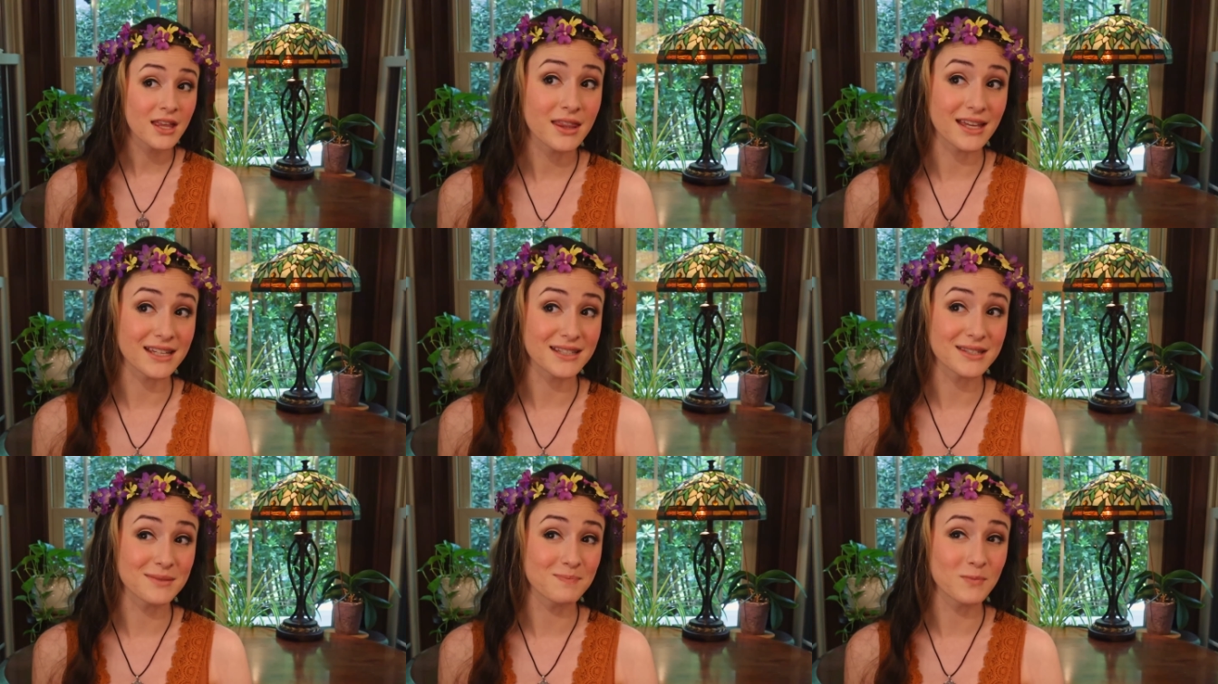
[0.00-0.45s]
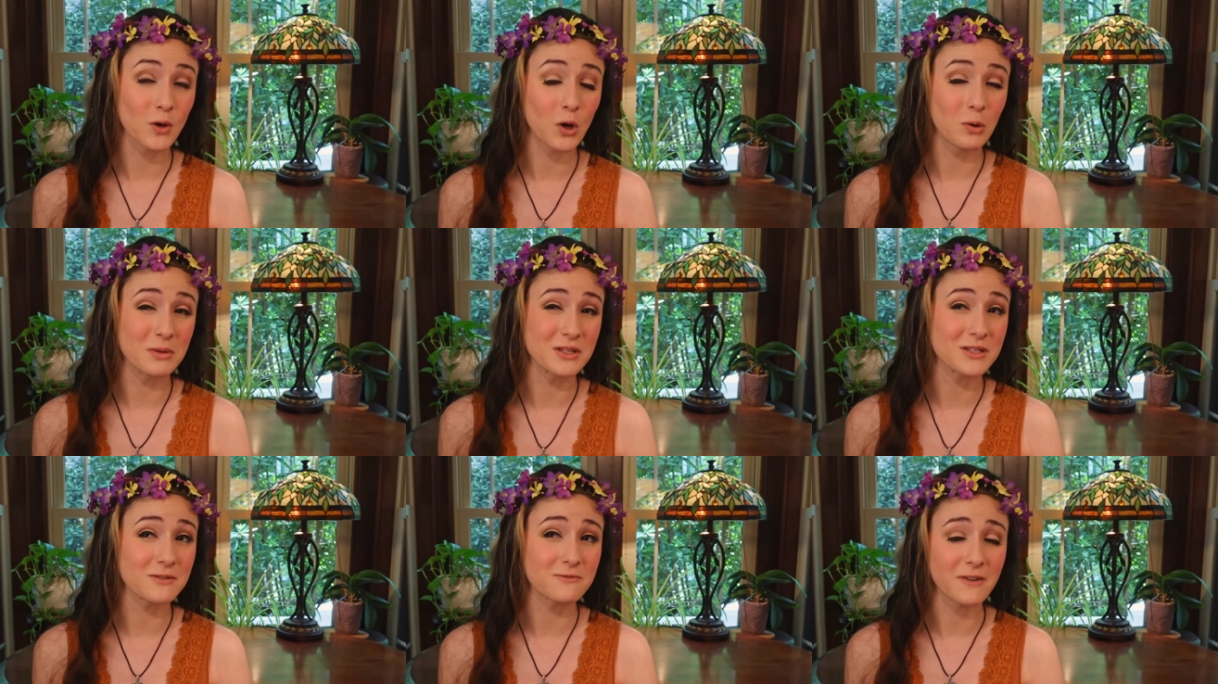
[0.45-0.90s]
That's
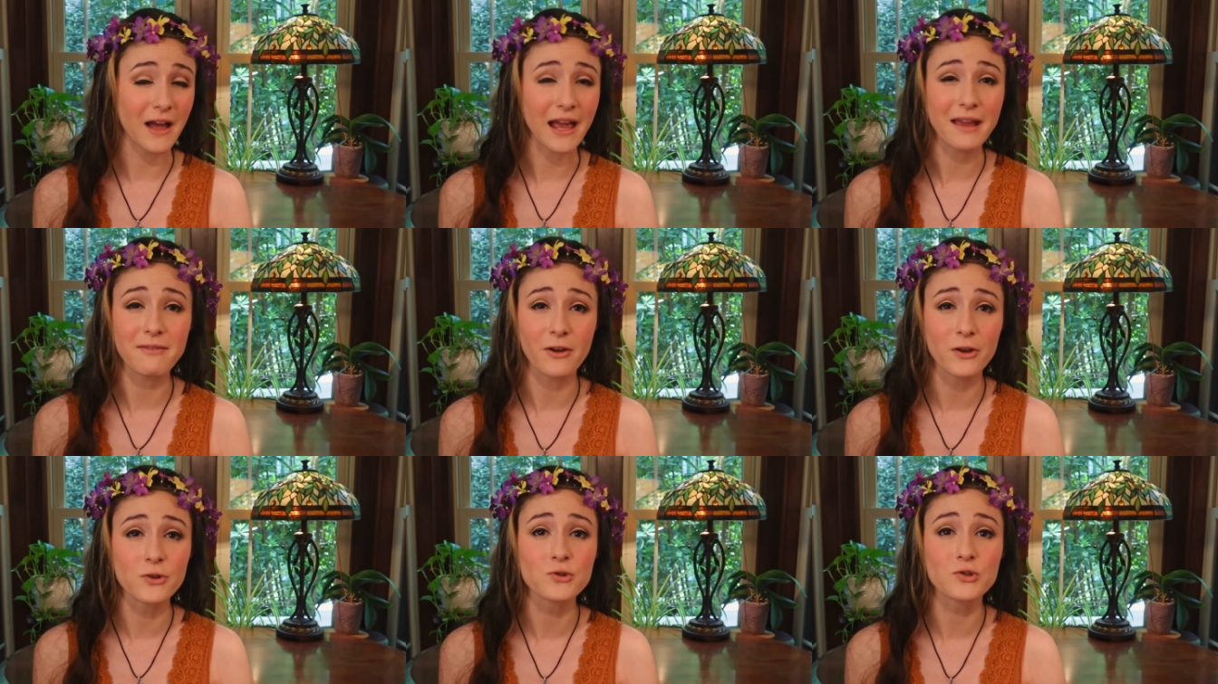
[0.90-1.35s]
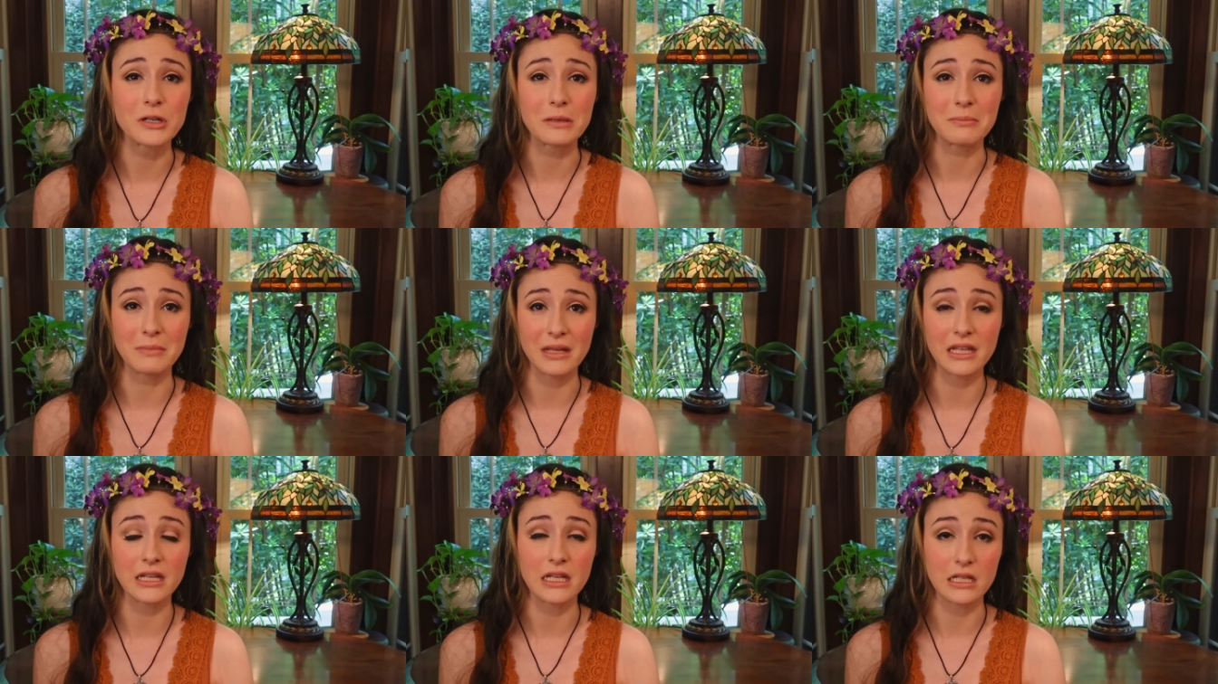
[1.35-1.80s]
almost five hundred
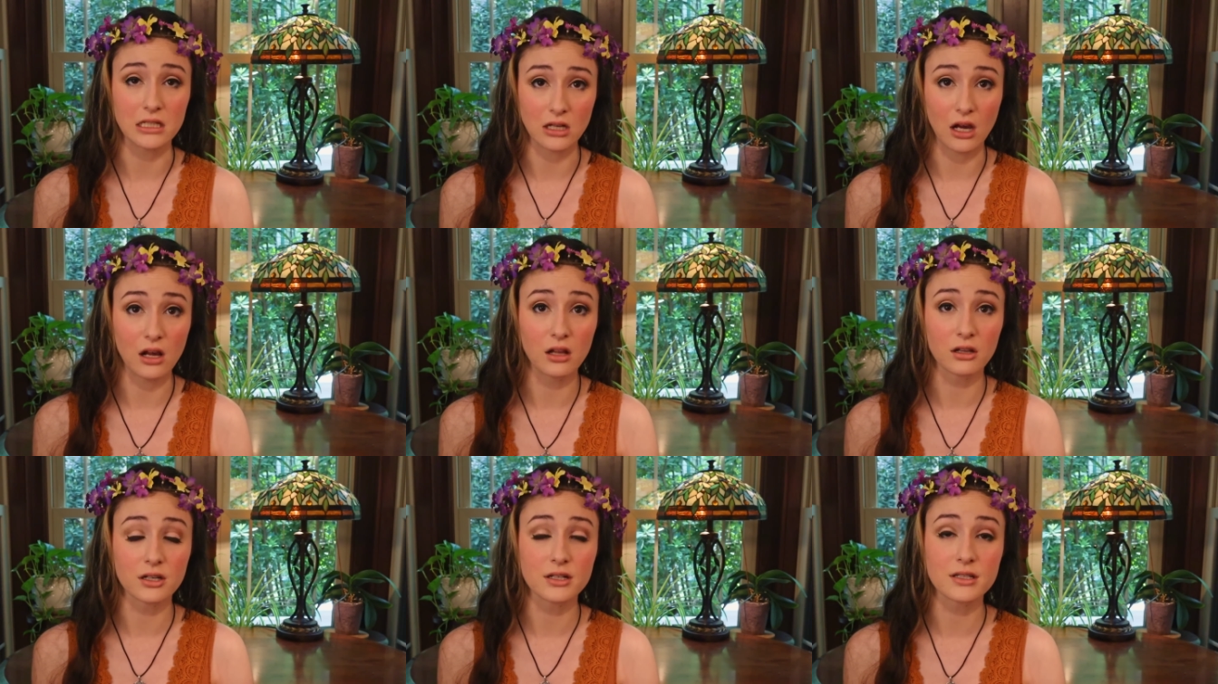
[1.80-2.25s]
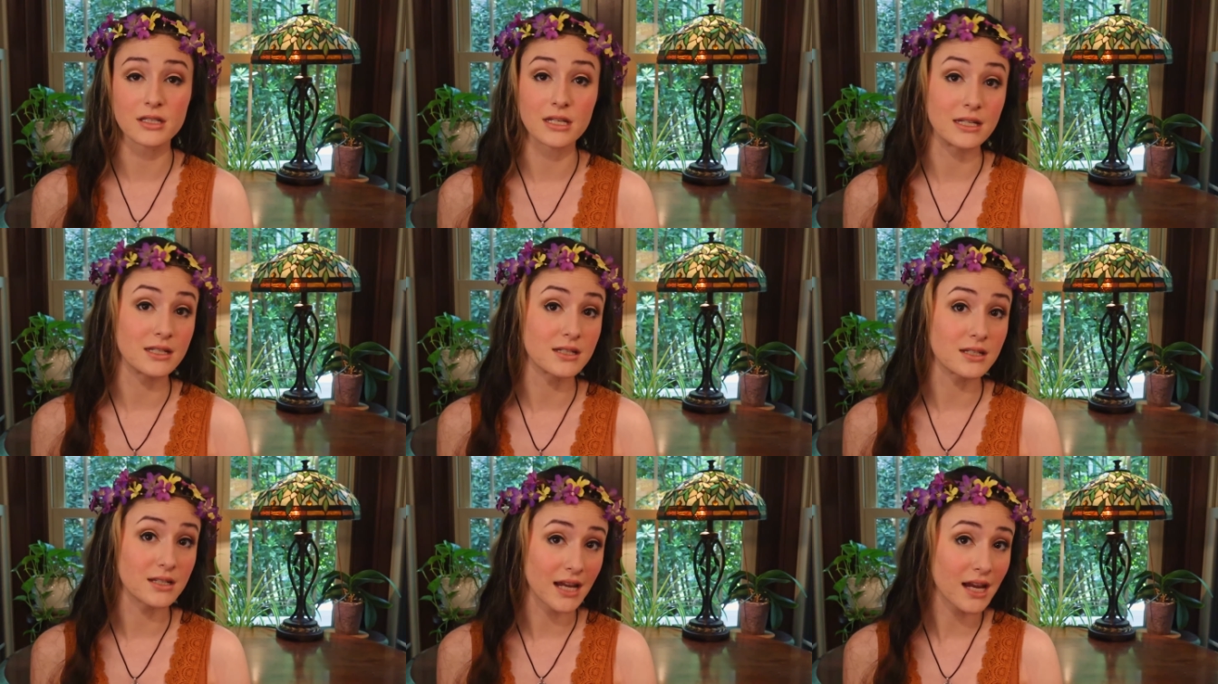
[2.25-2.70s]
million dollars
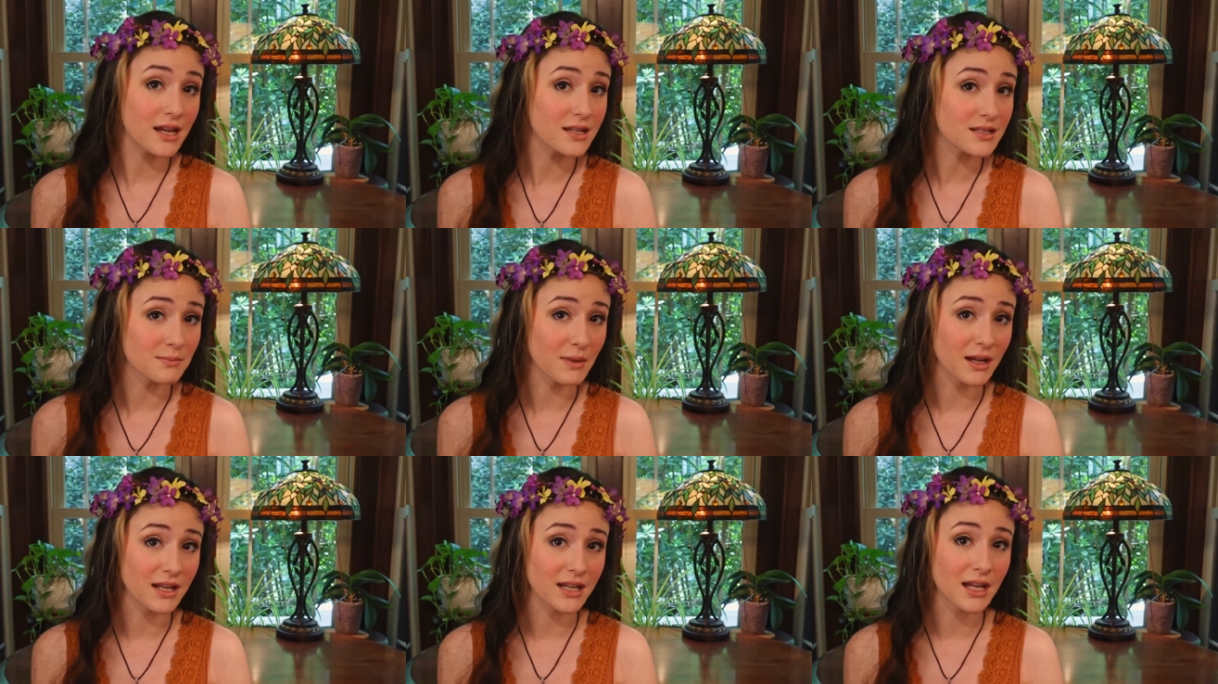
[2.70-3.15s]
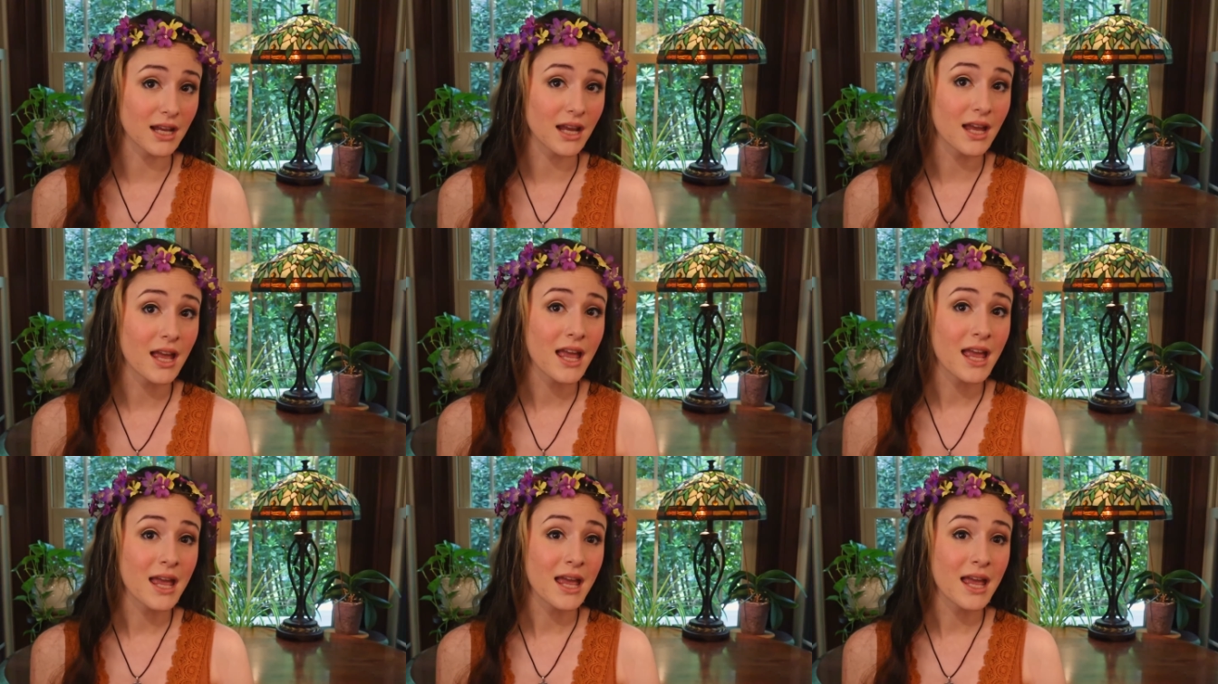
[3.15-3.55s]
in today's money.